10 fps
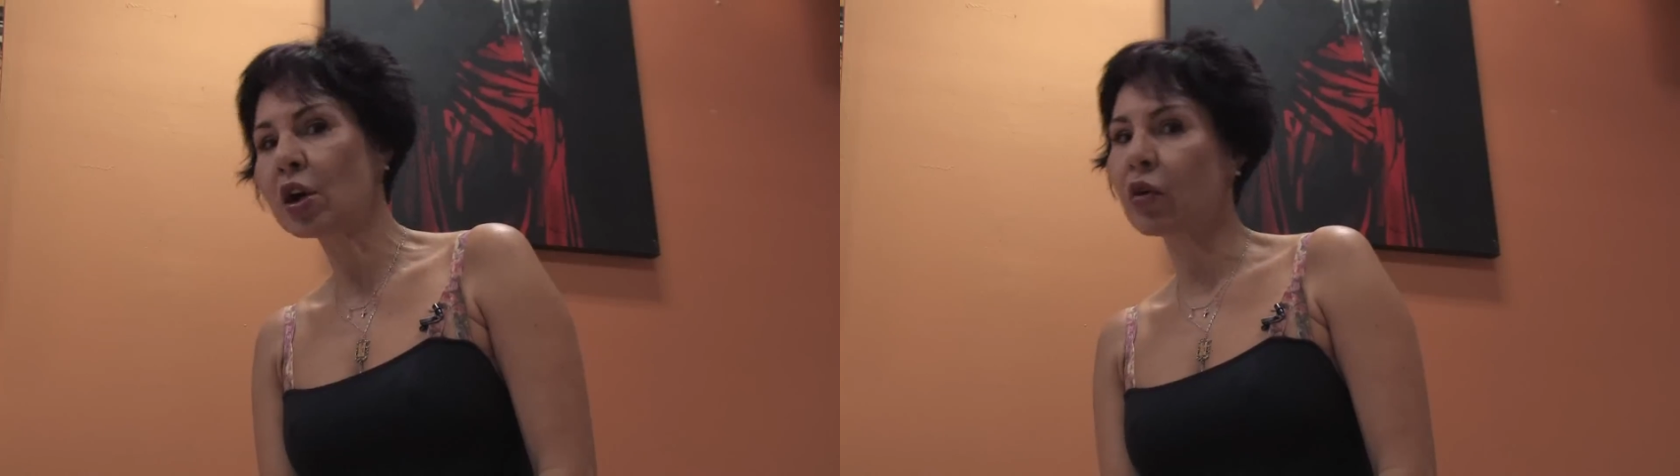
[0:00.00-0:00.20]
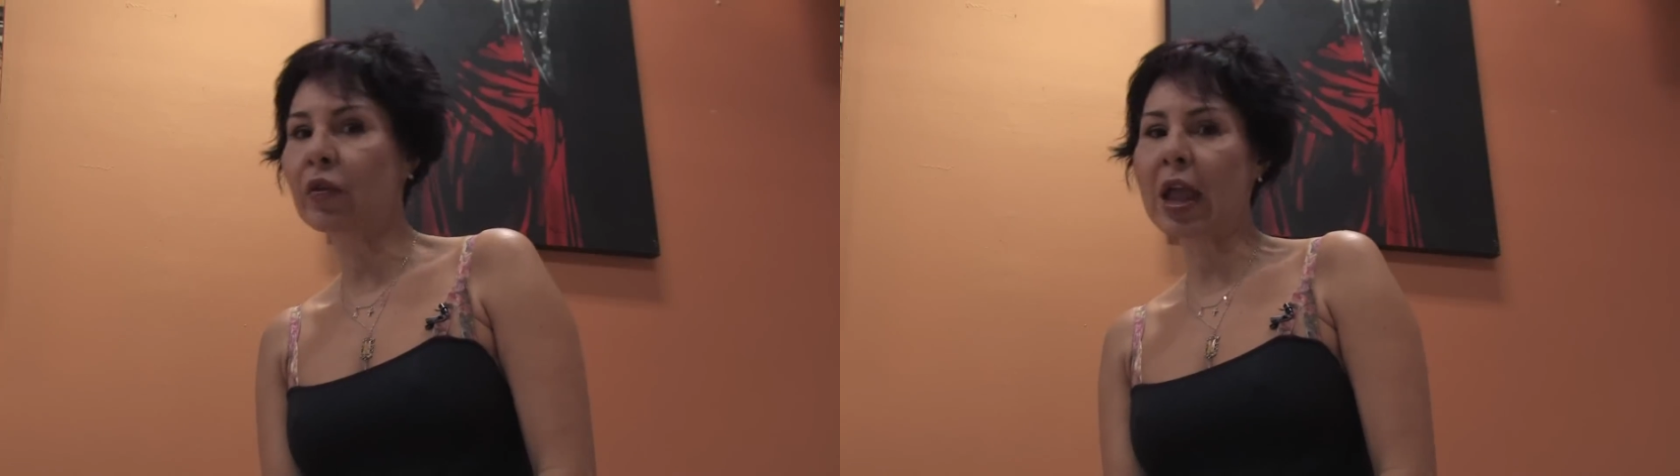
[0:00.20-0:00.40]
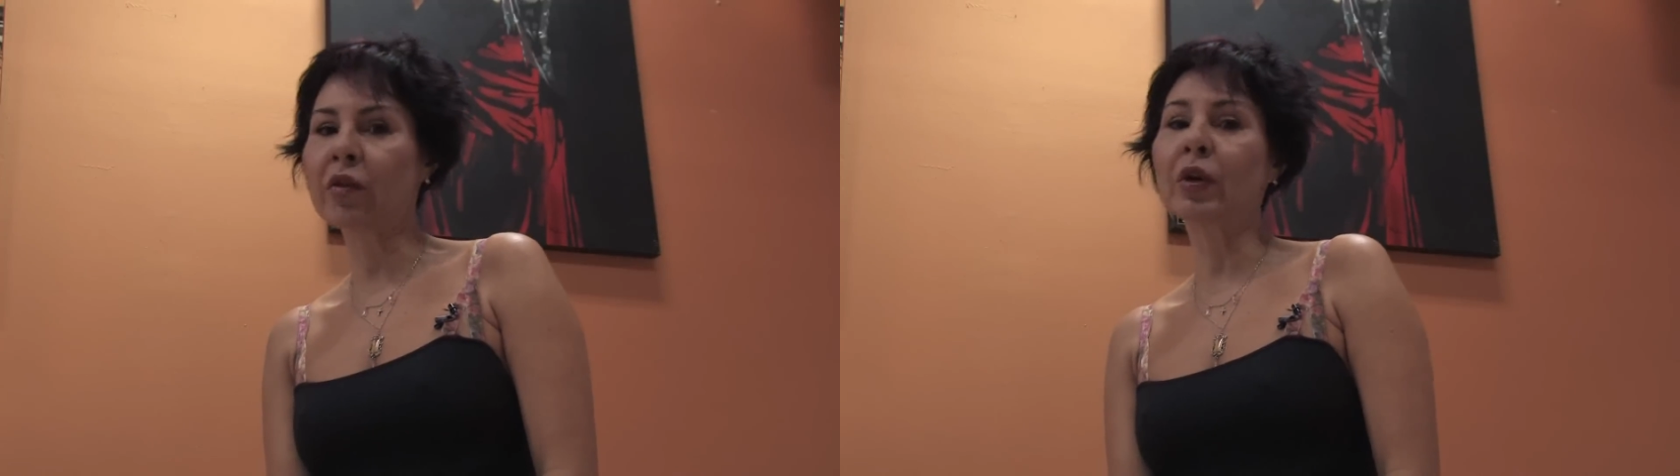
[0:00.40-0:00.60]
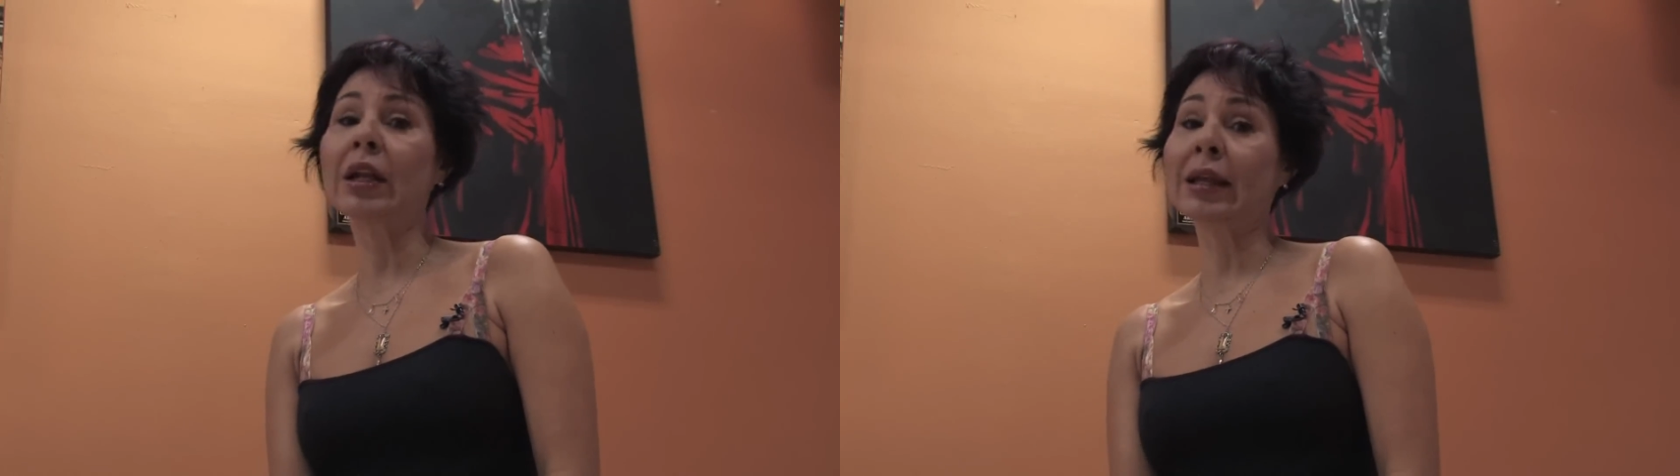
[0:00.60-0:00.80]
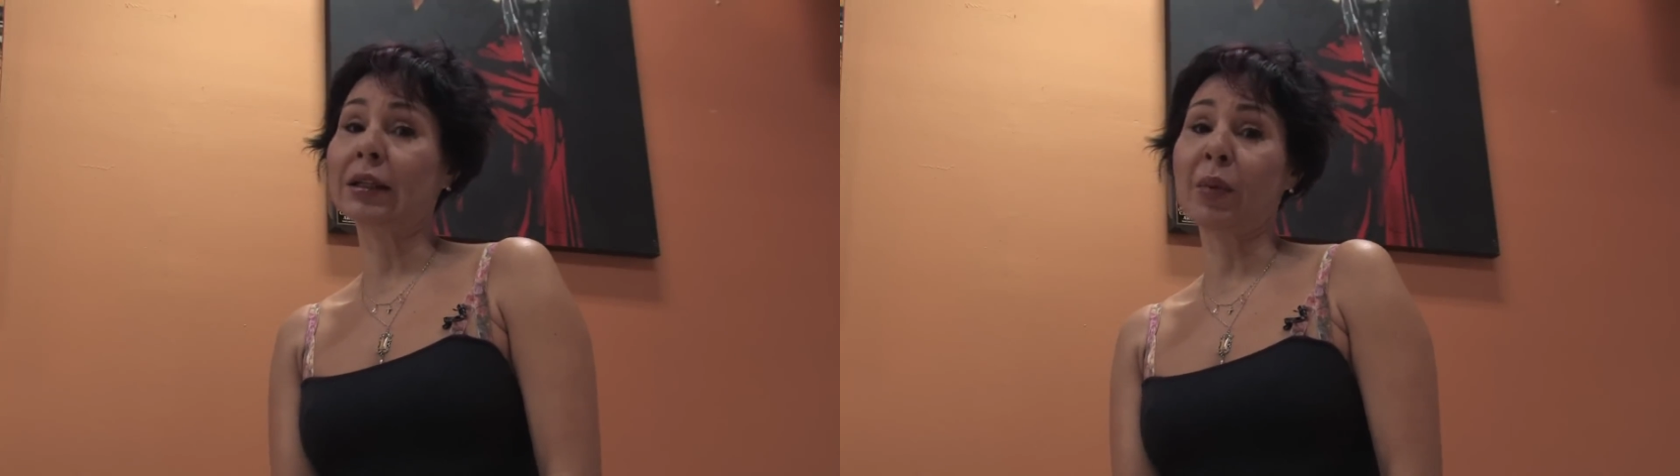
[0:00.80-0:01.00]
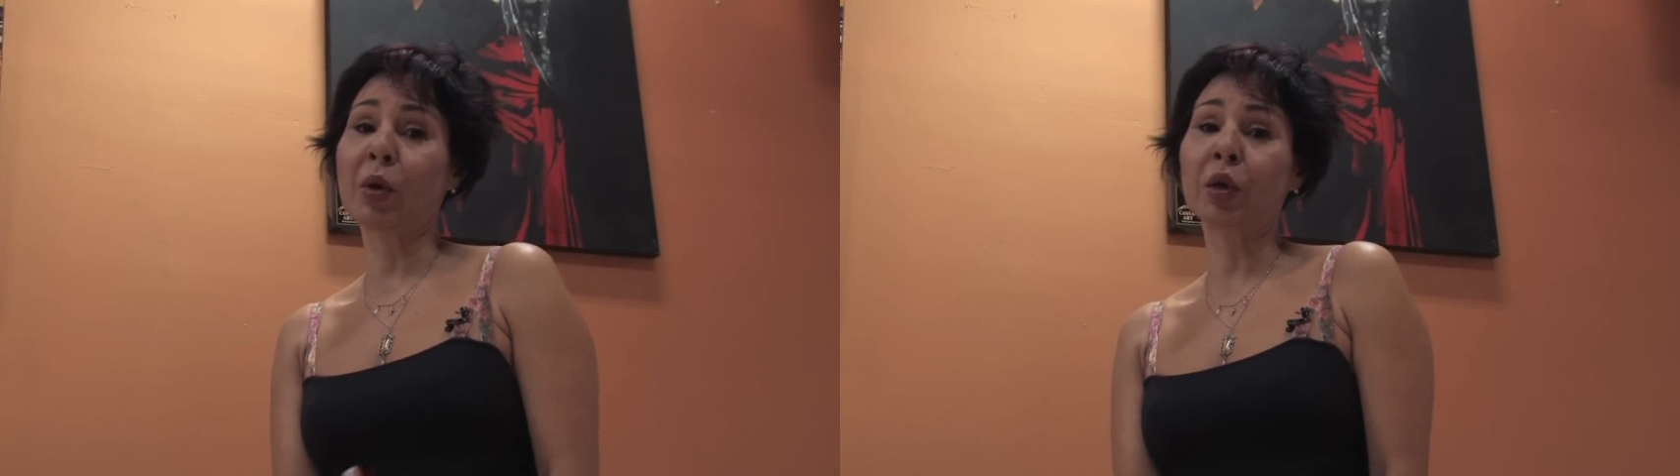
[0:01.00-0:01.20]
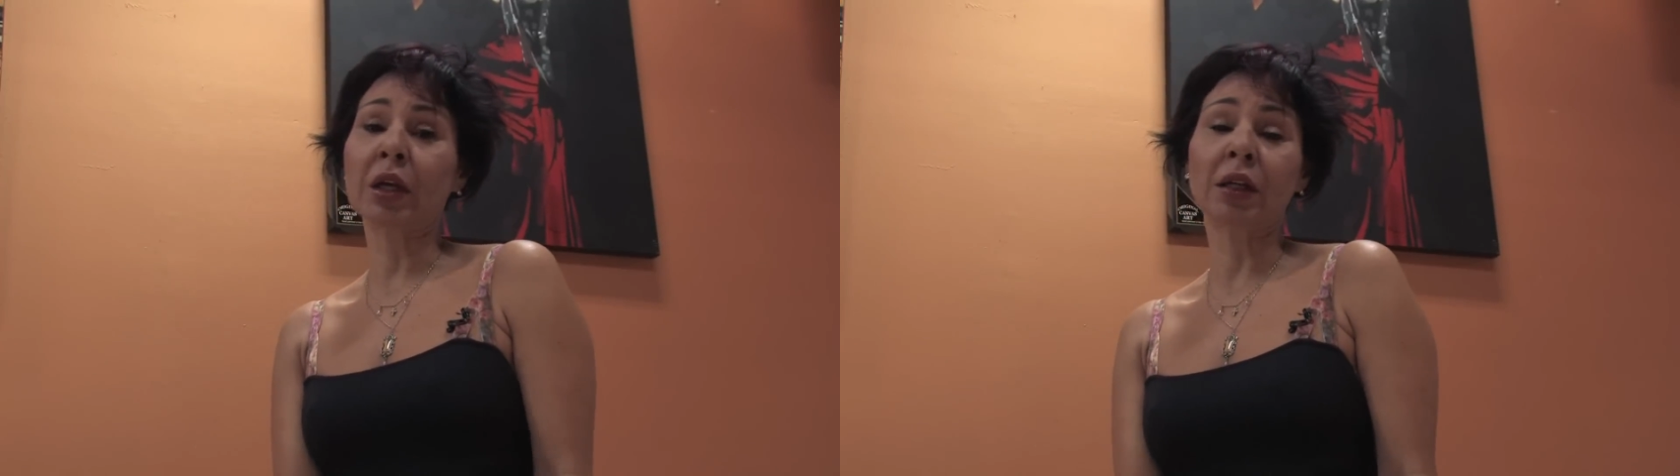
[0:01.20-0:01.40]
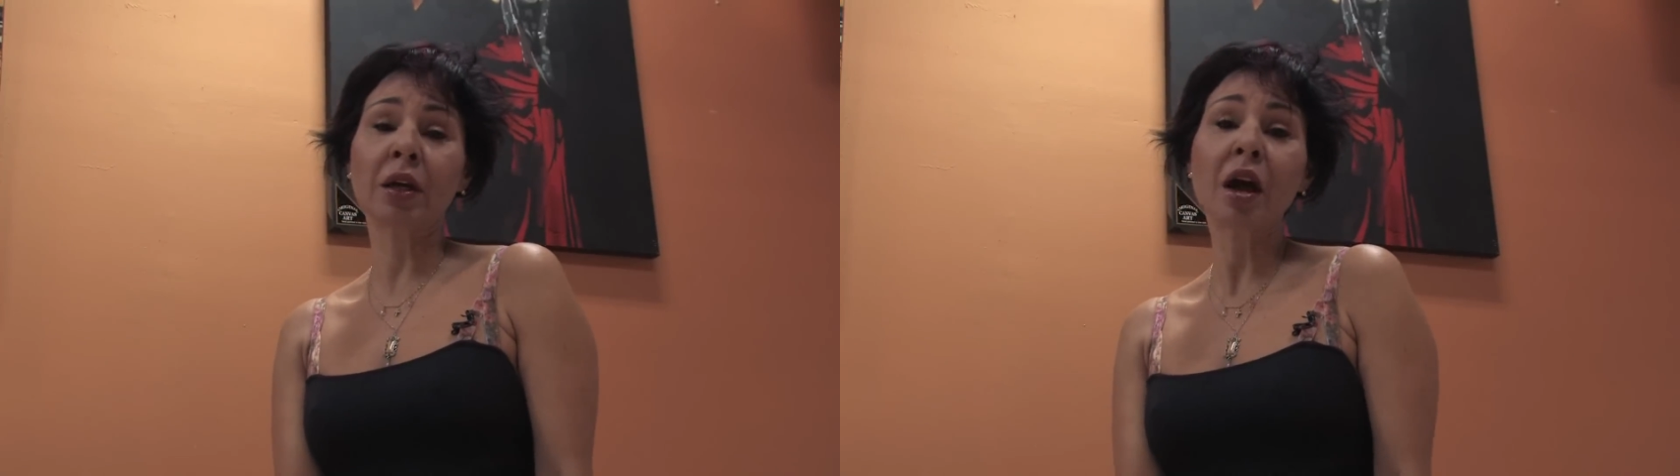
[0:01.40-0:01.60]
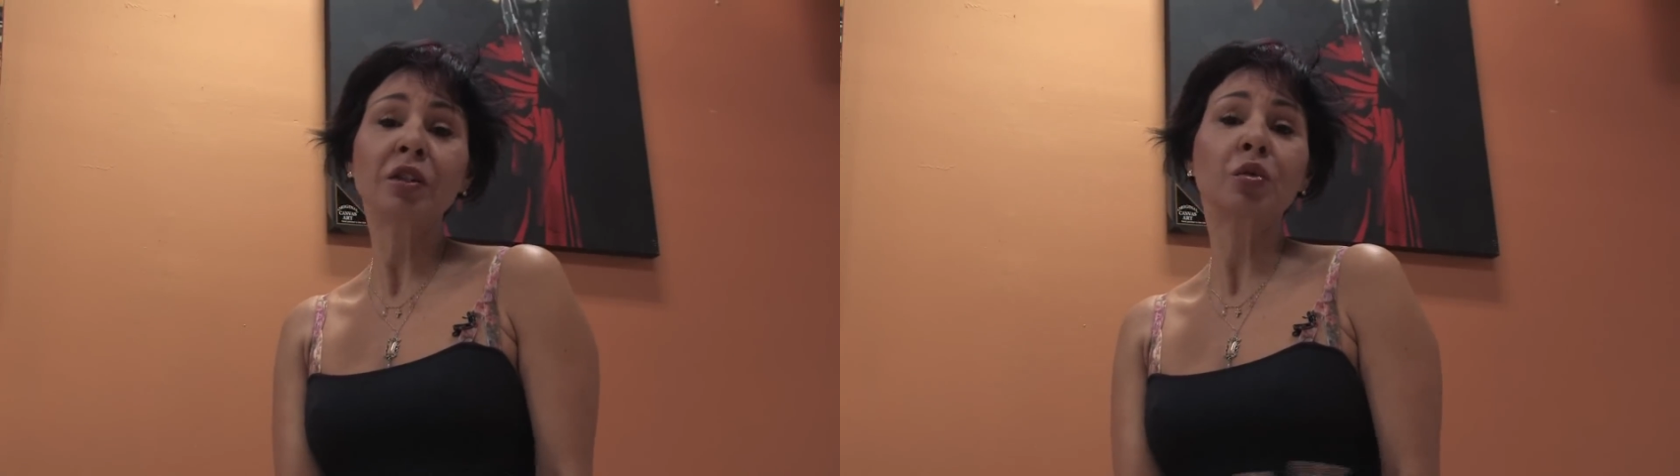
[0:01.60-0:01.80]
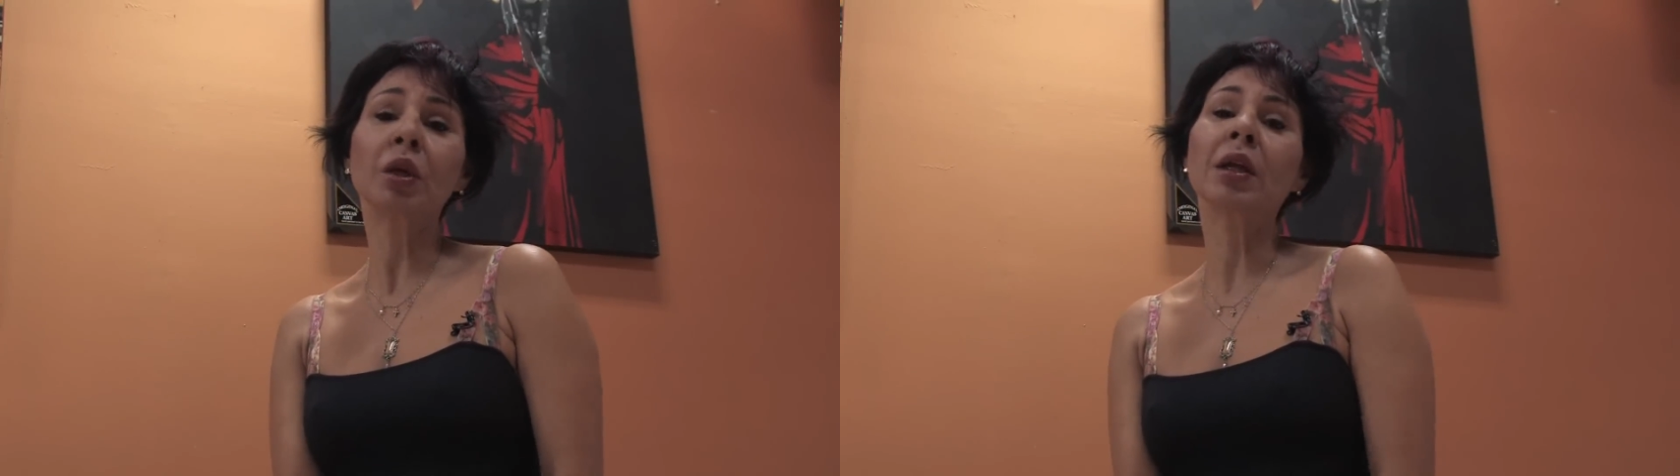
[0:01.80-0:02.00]
of every Latin American
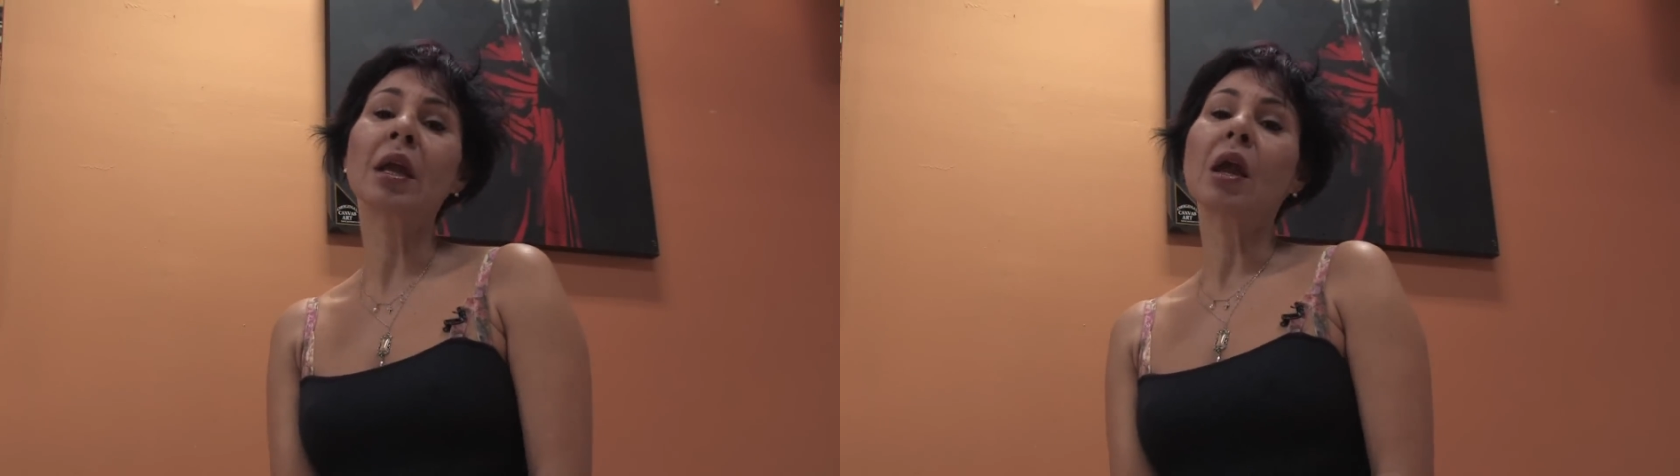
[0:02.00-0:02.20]
country,